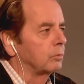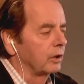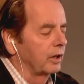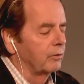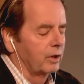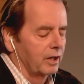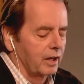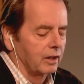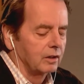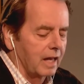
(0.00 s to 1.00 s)
getting a
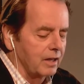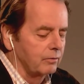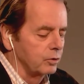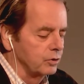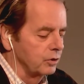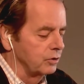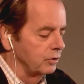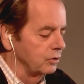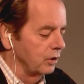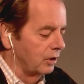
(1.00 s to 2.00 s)
lot of
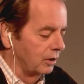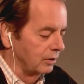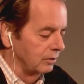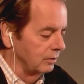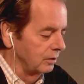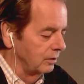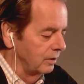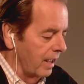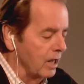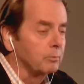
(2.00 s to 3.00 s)
resistance on
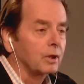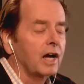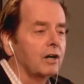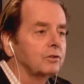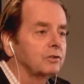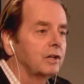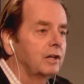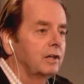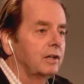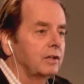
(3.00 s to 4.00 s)
Animal House,
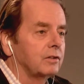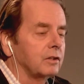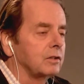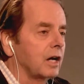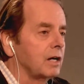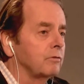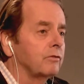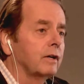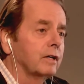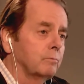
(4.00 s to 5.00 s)
he said, Tom,
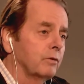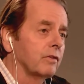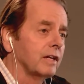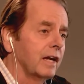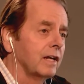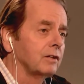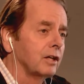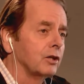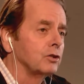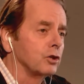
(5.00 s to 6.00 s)
fuck them if they can't take a
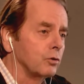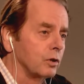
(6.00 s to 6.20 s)
joke.